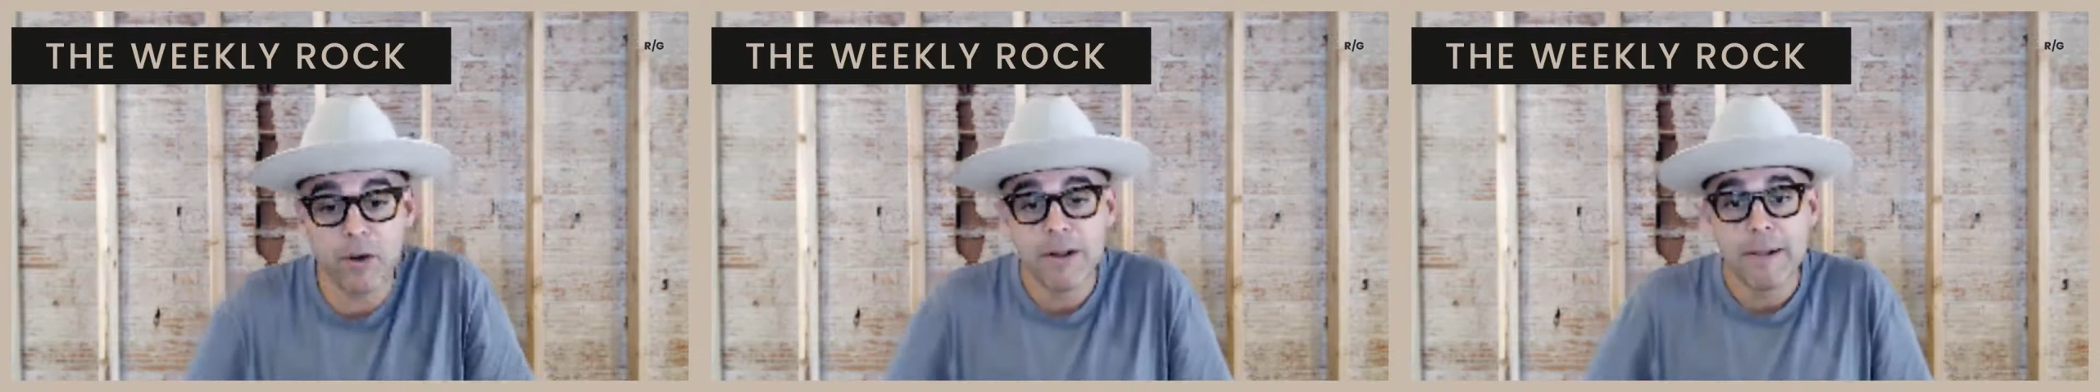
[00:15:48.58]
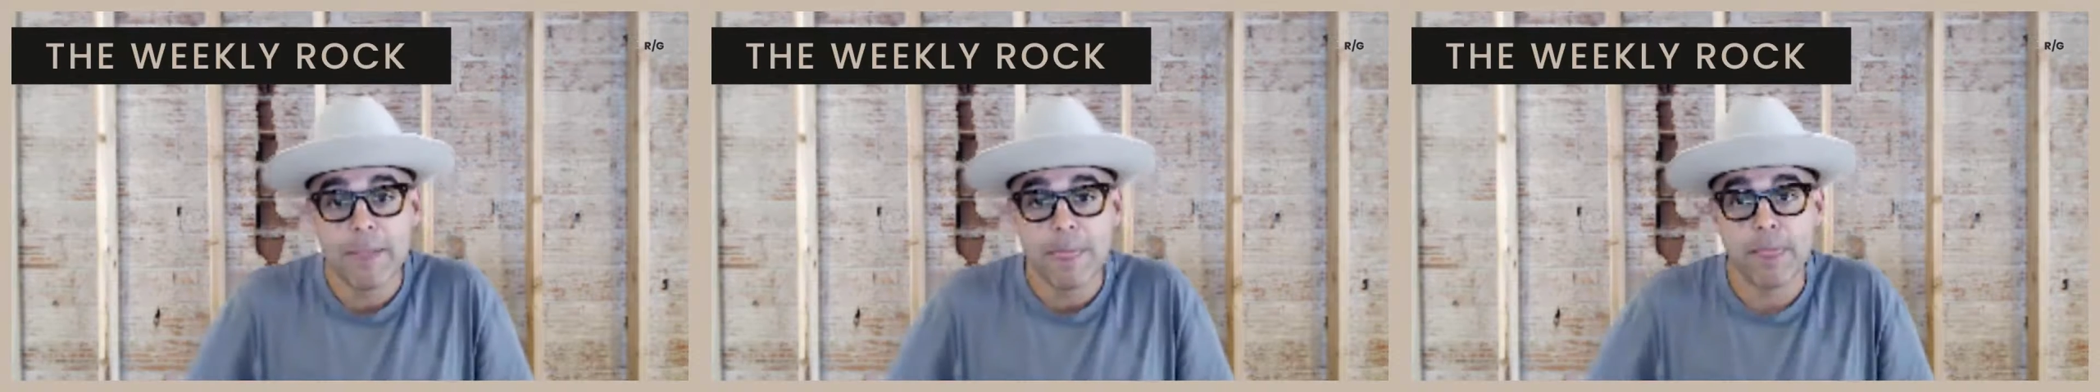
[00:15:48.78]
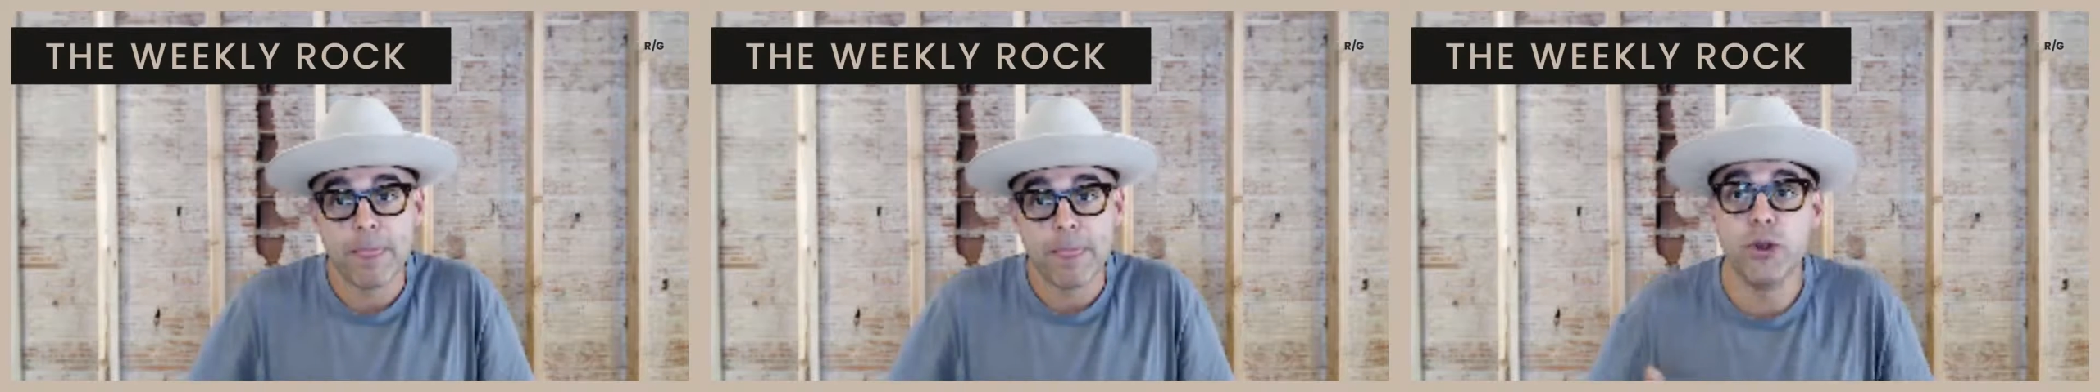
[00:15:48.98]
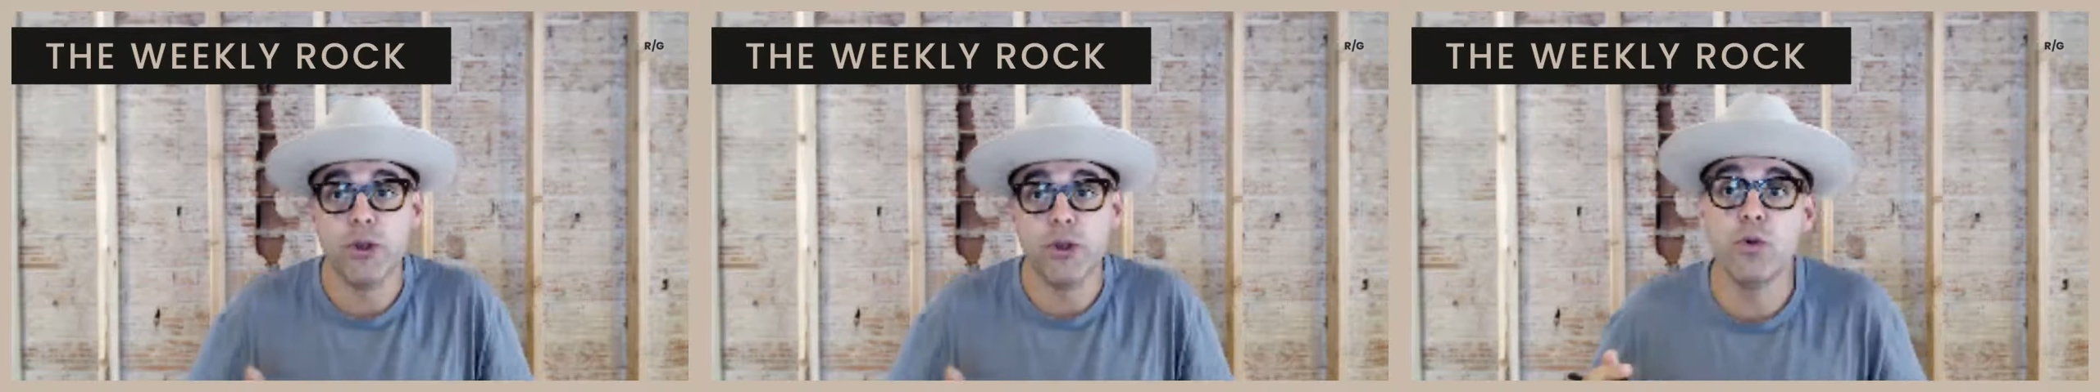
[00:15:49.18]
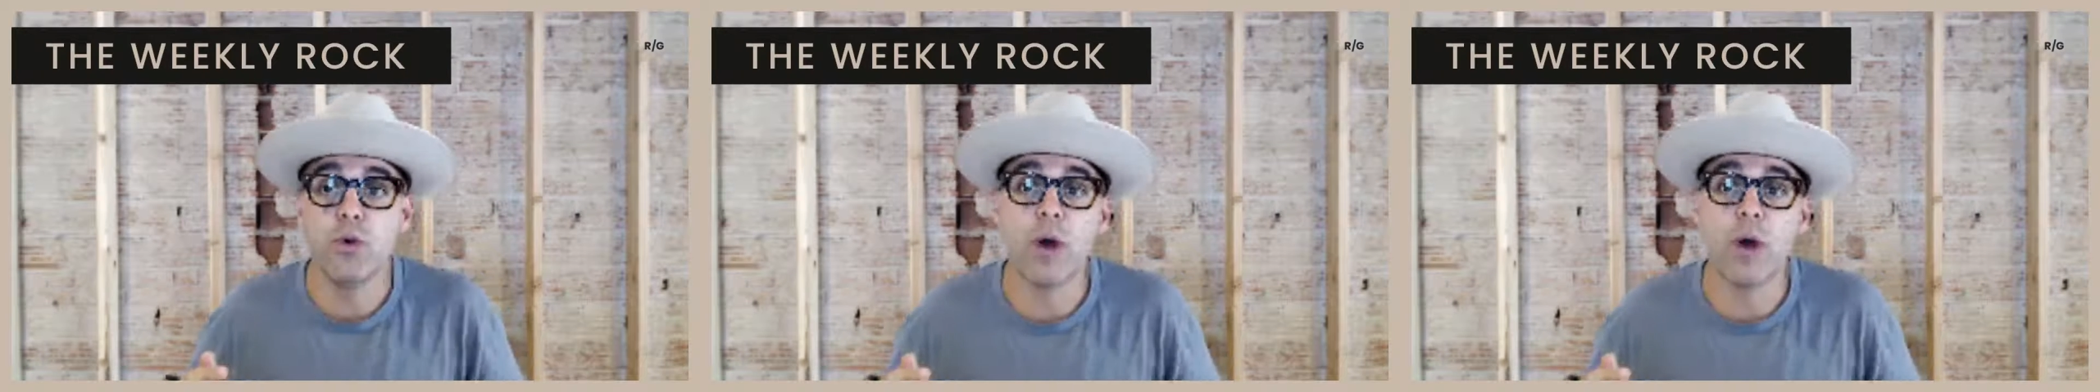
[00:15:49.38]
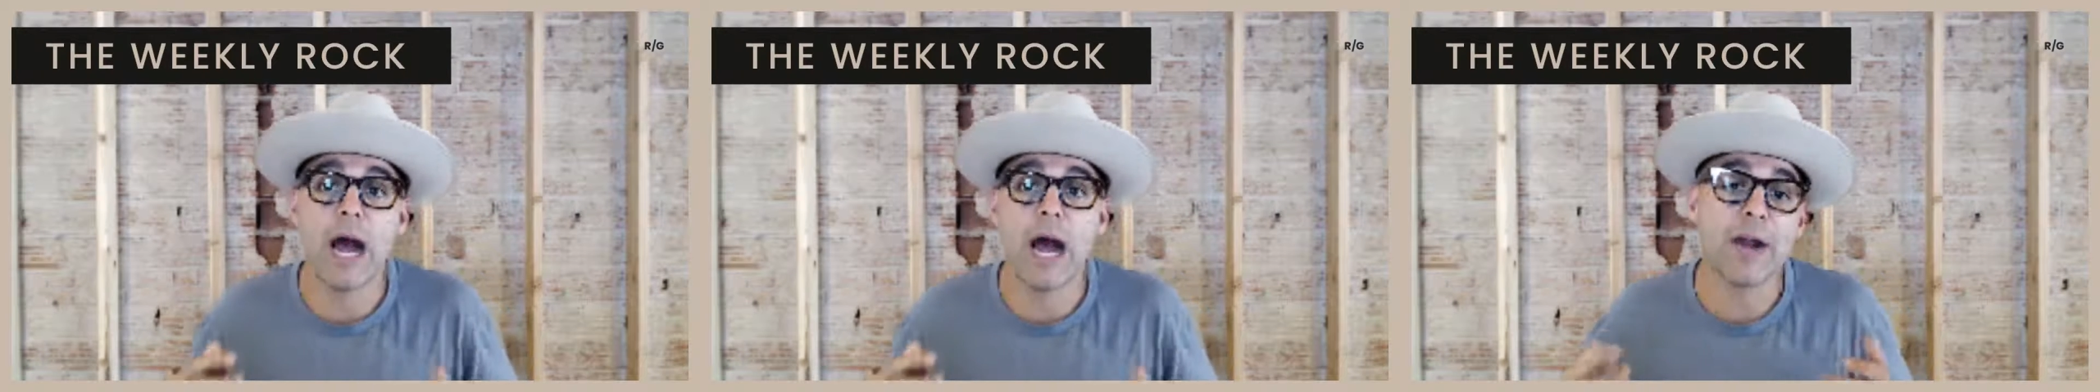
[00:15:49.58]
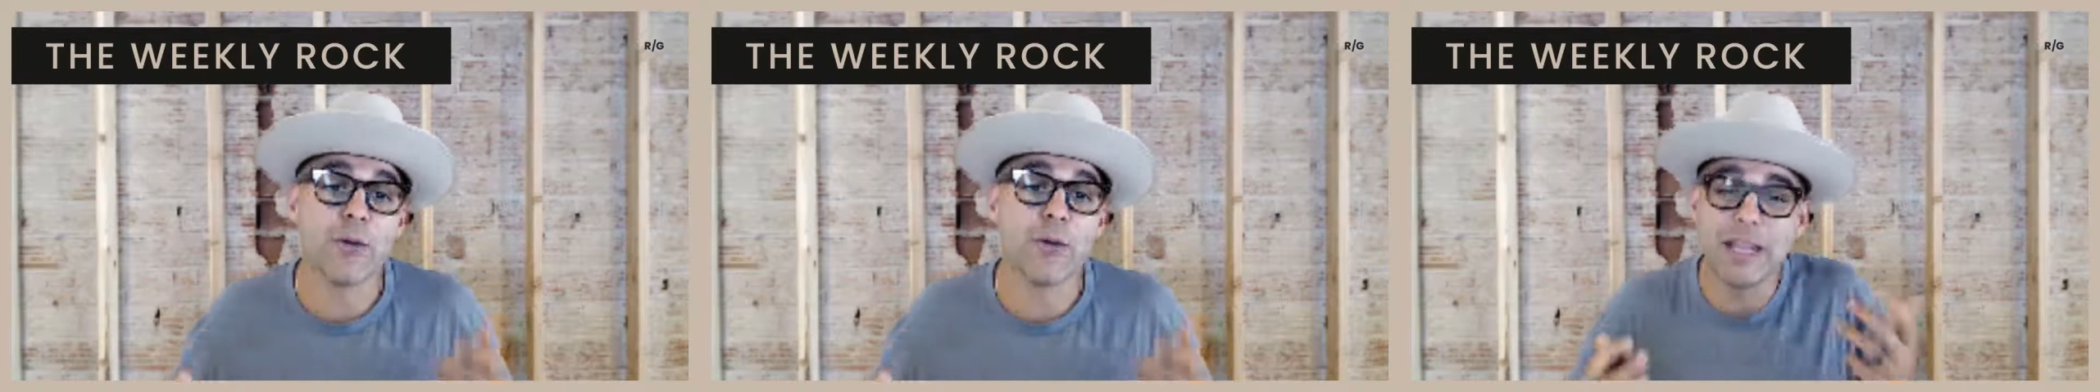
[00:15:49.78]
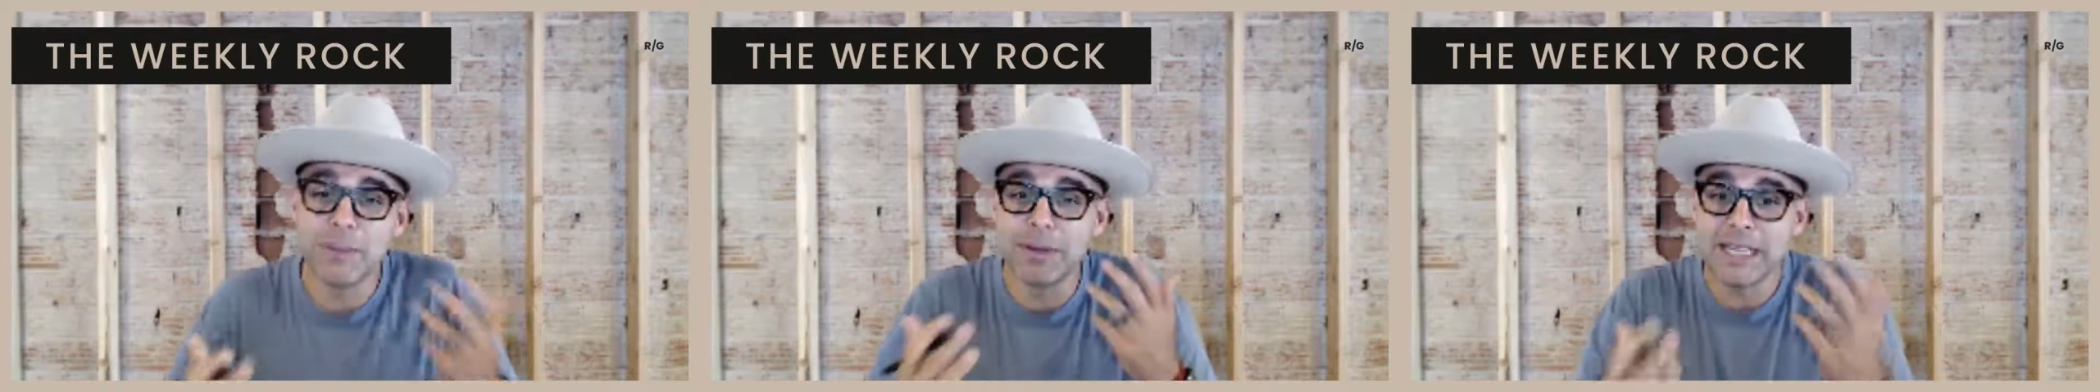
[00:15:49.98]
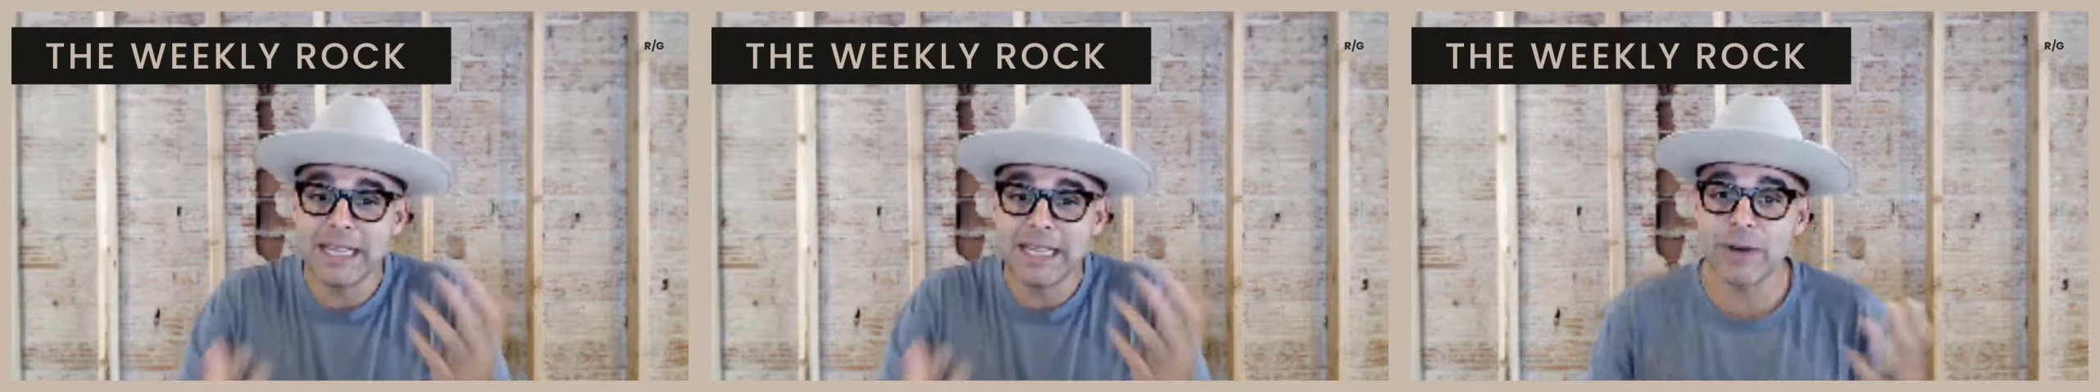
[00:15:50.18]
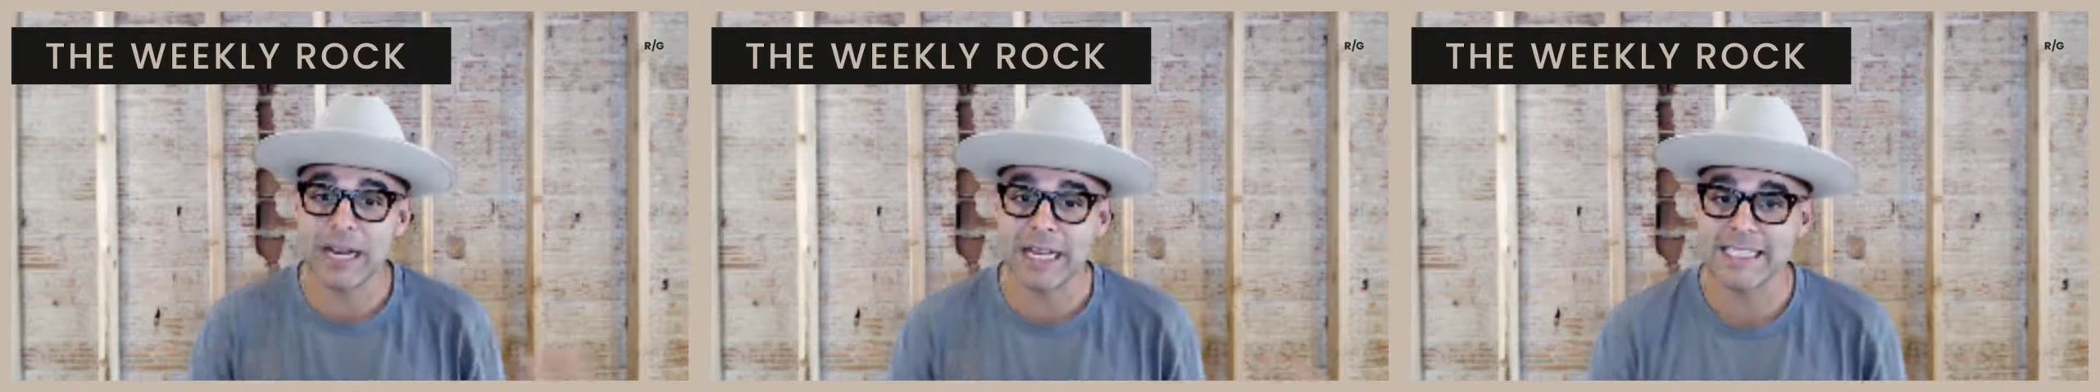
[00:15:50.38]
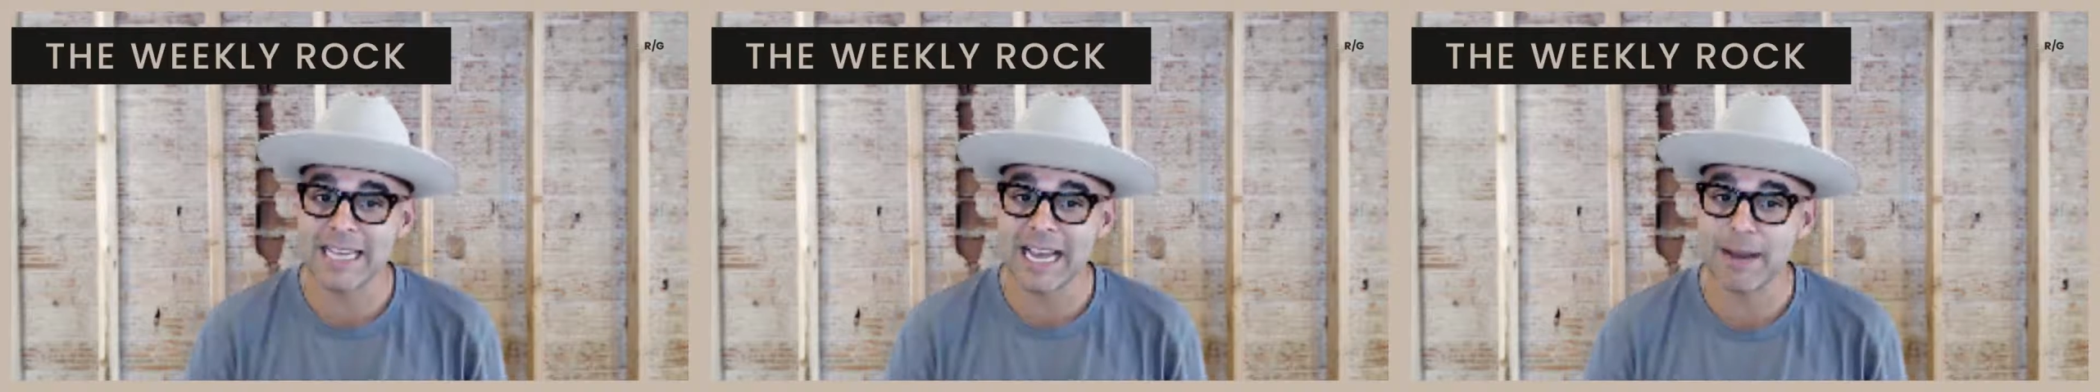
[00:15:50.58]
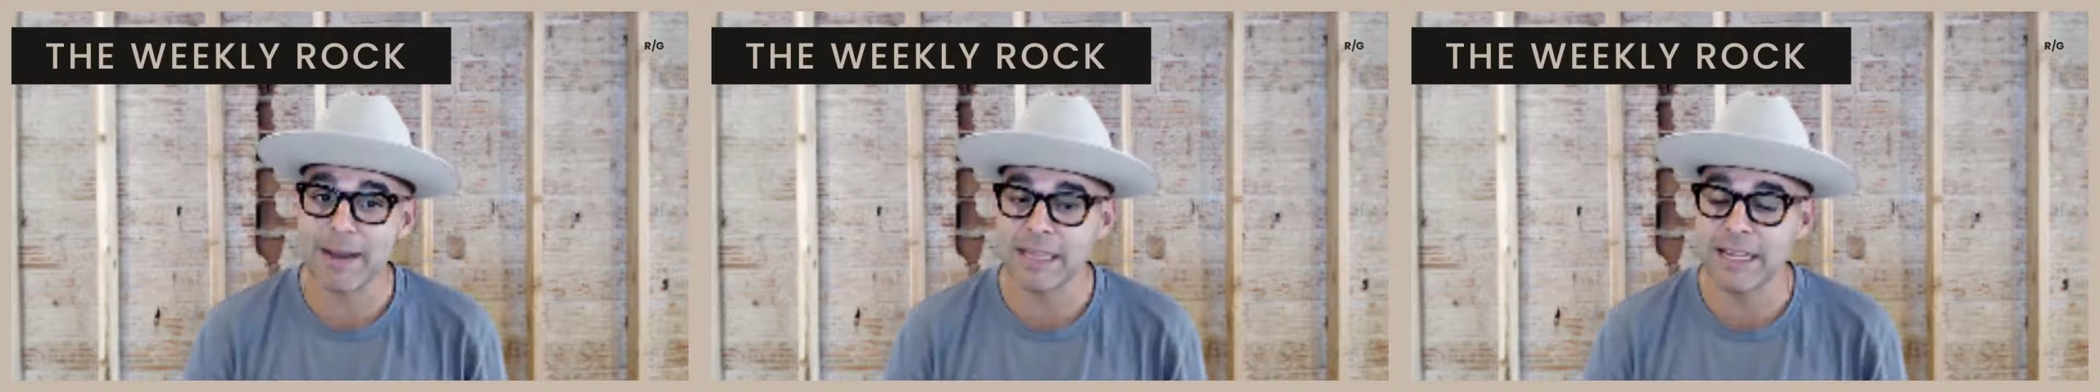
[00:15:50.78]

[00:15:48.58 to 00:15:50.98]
do I really believe what I say I believe?